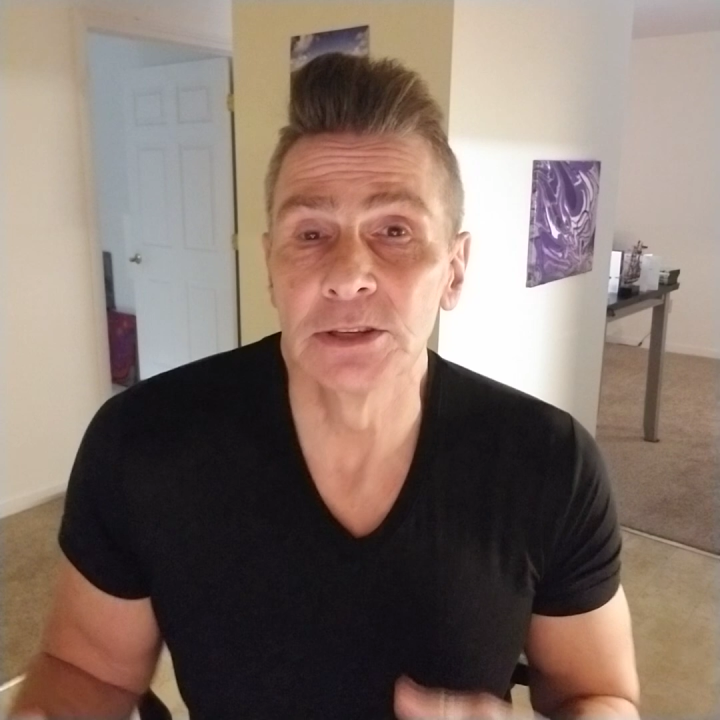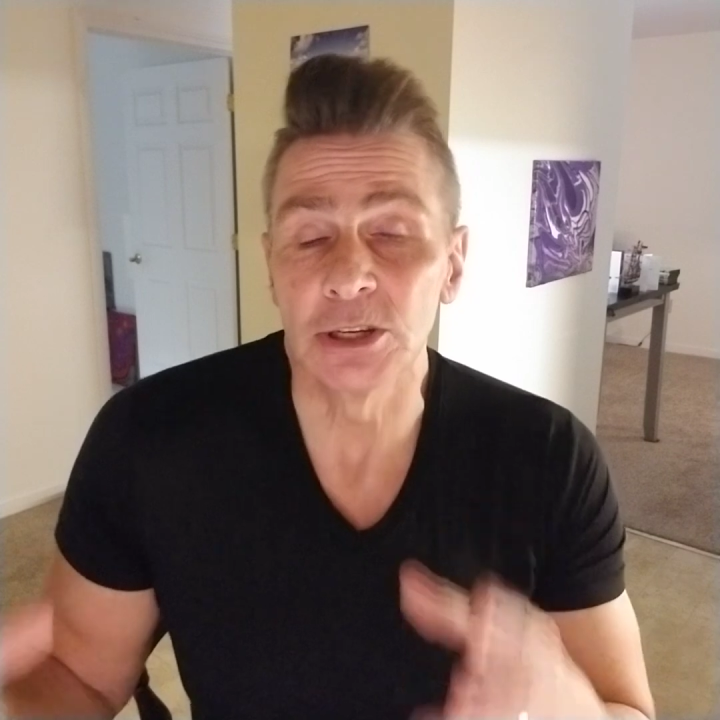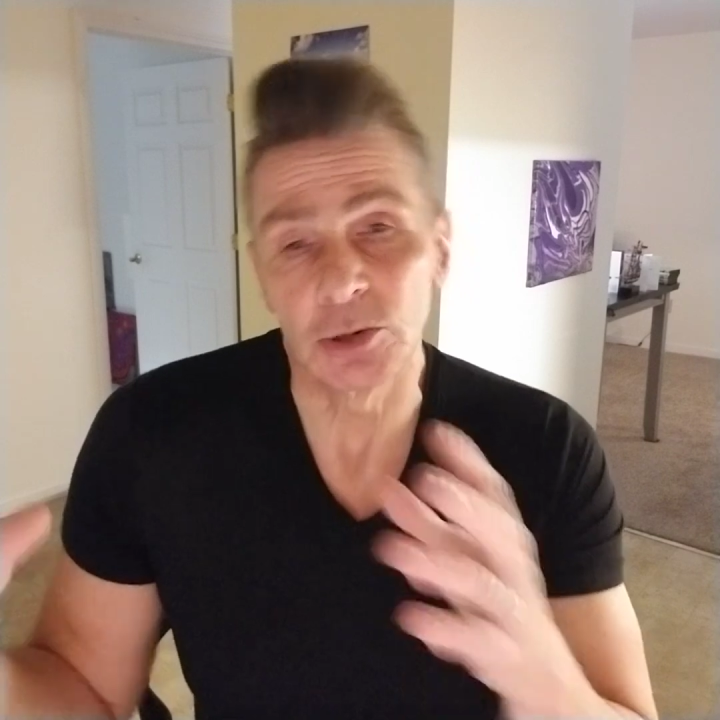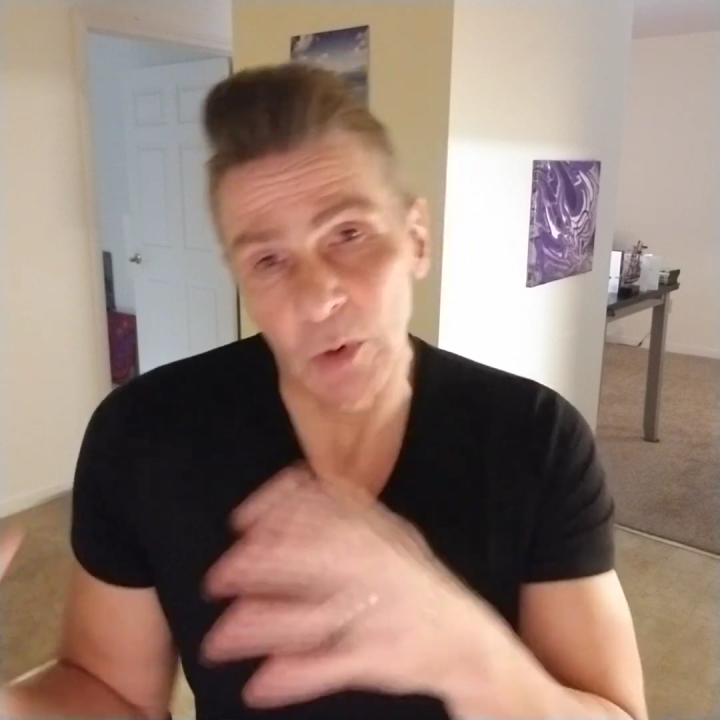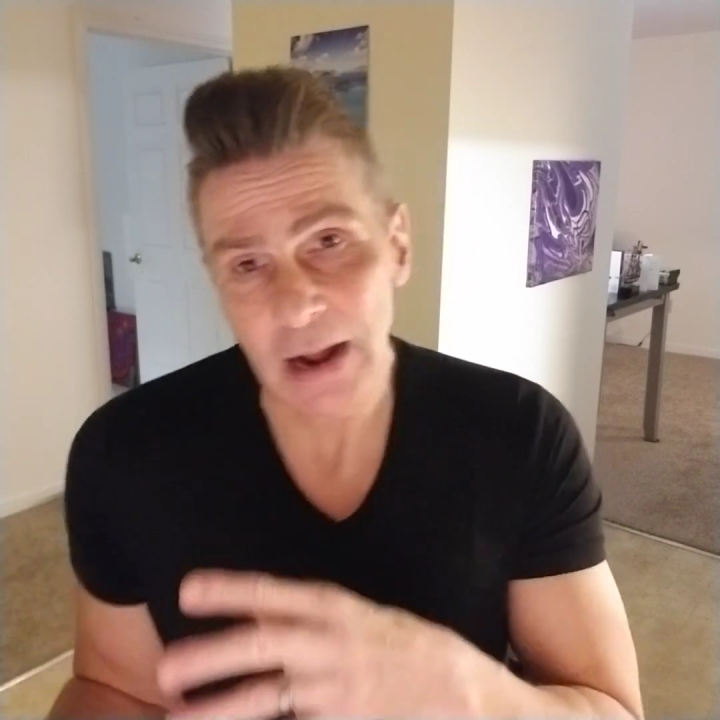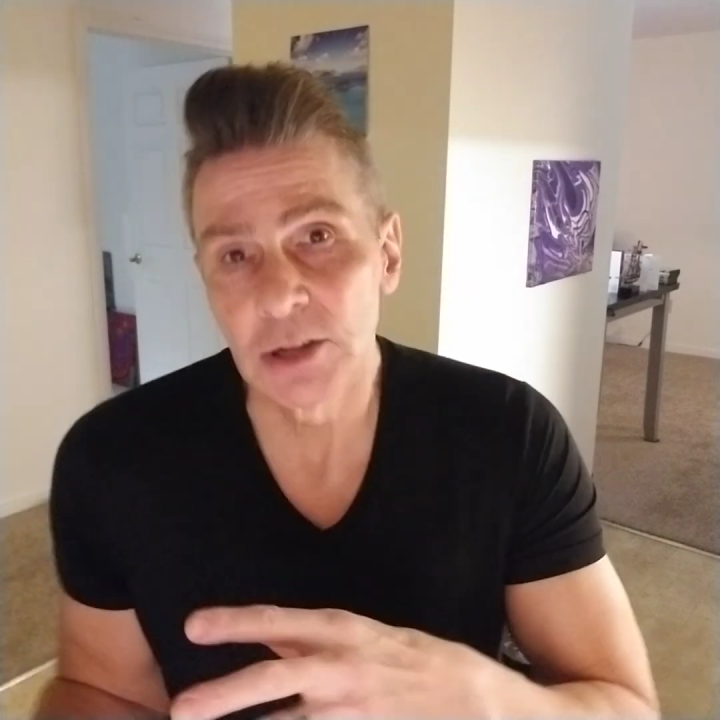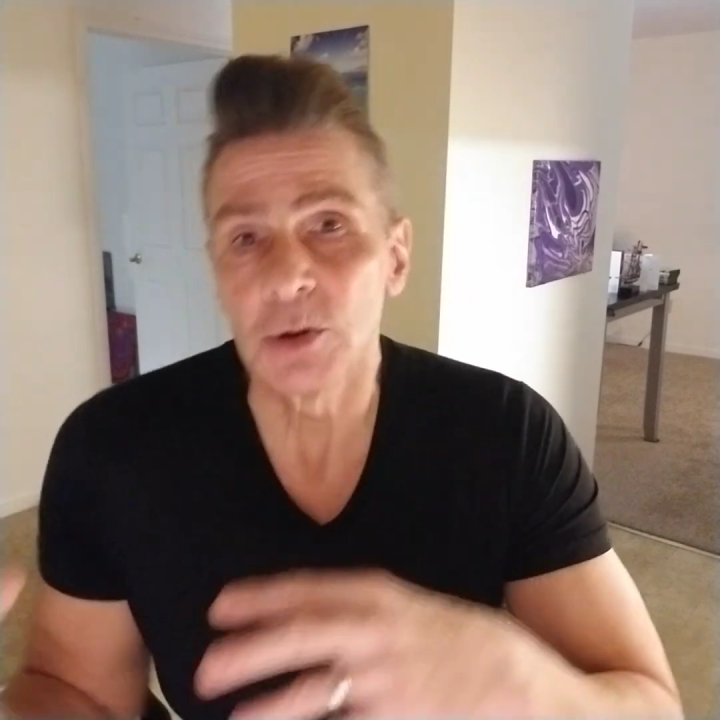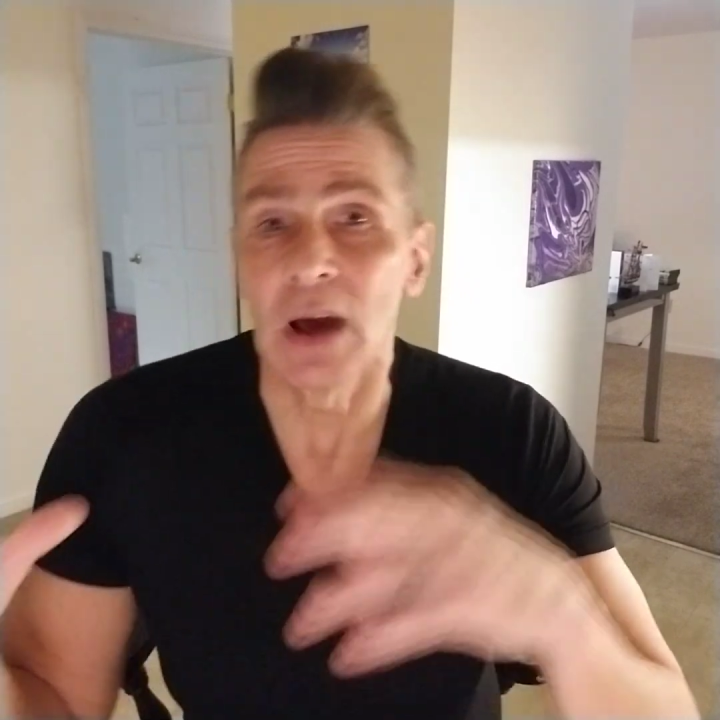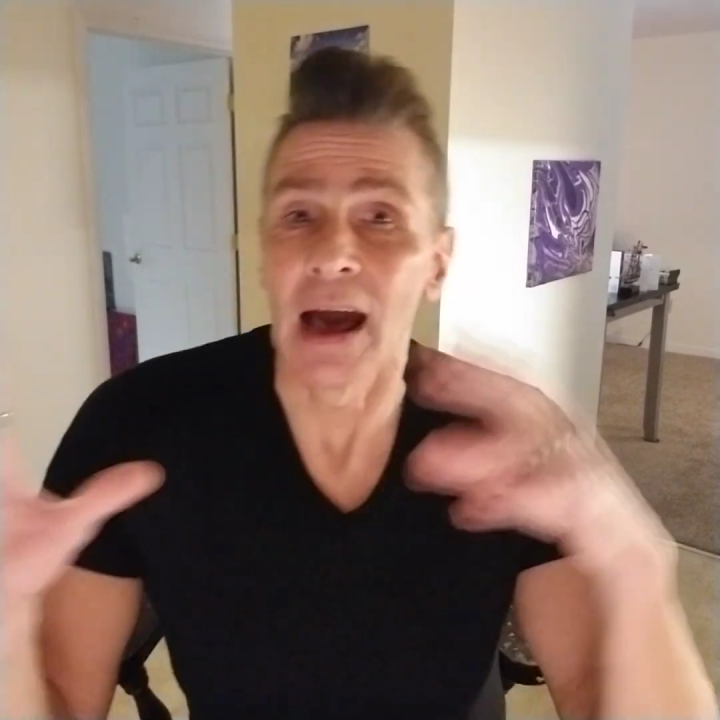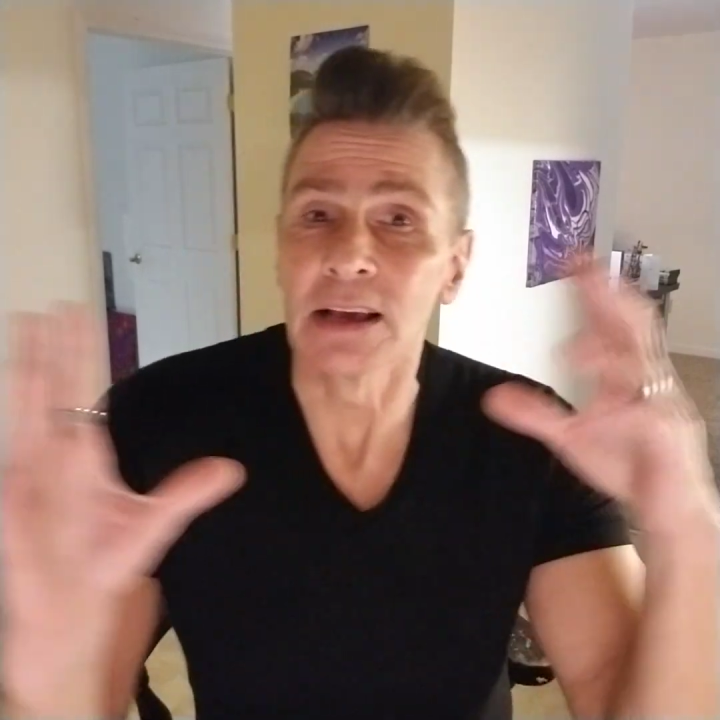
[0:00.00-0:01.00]
to direct you
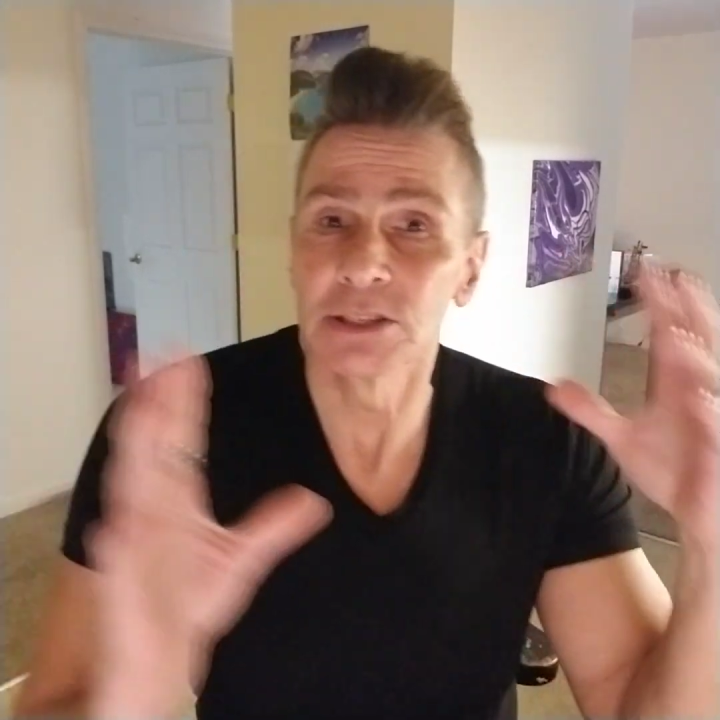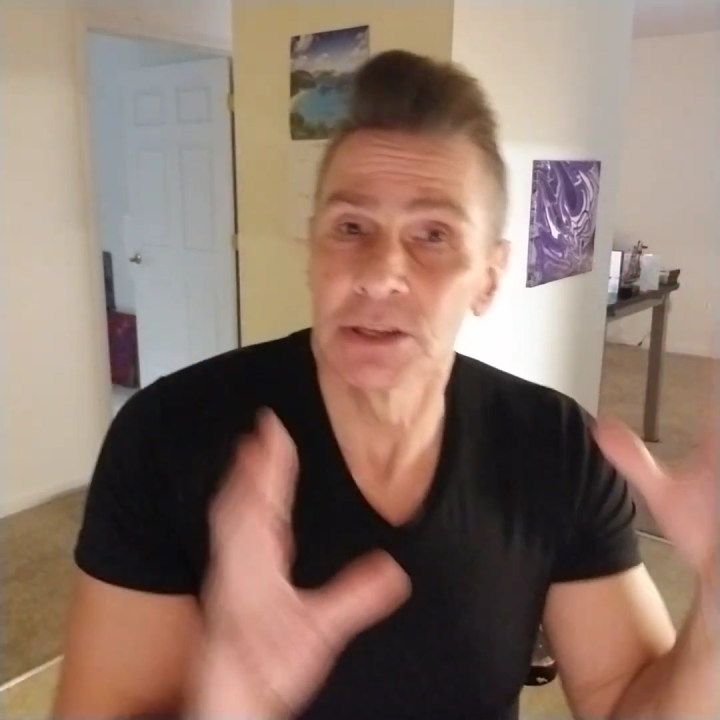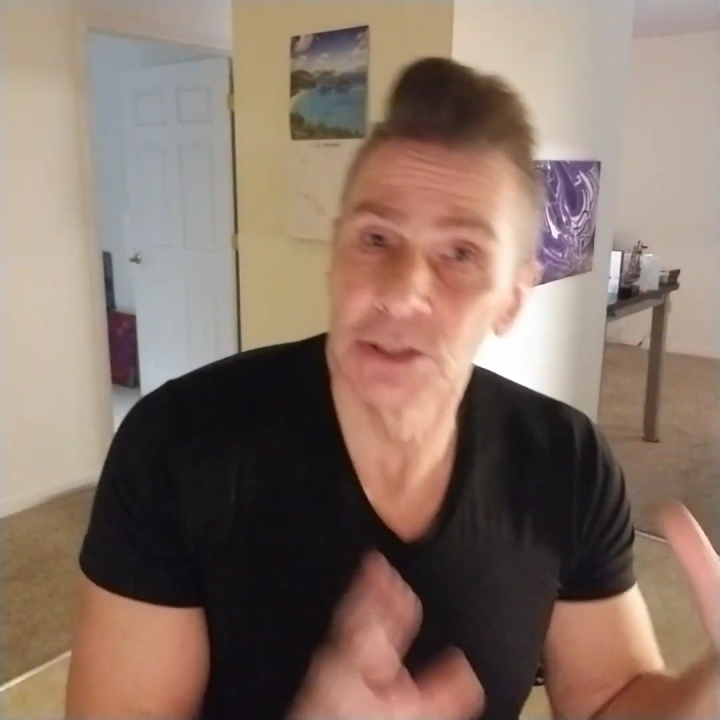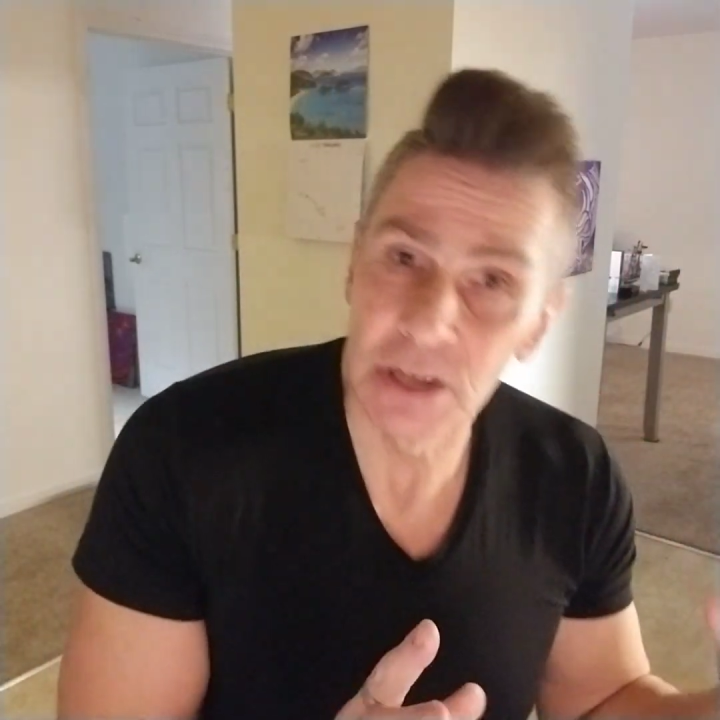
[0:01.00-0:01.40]
guys